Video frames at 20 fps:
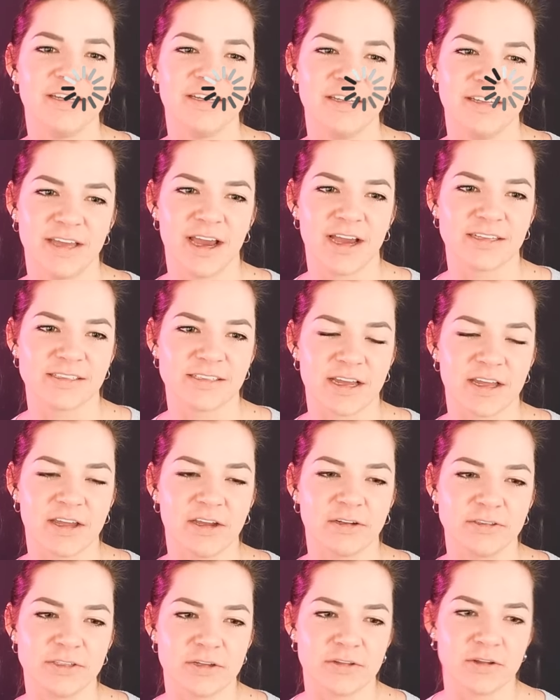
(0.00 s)
Yeah, exactly.
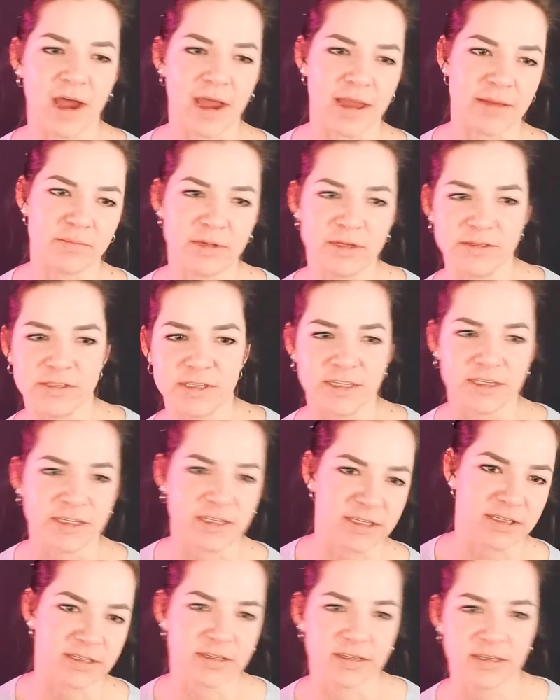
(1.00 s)
It'll do the hype music
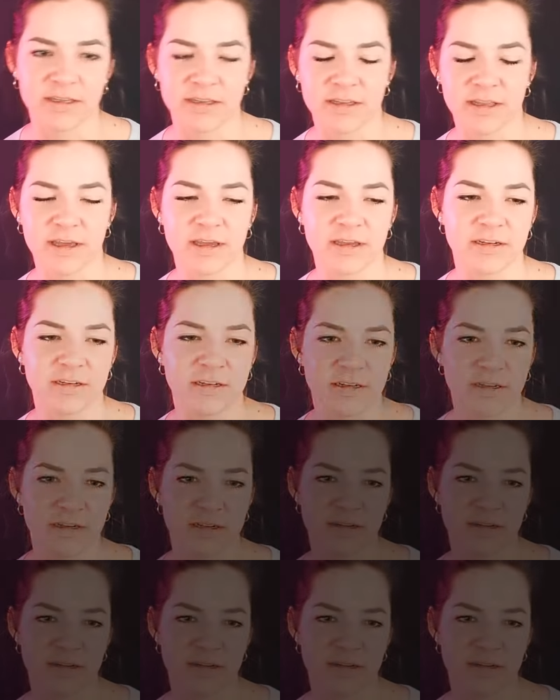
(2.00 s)
and then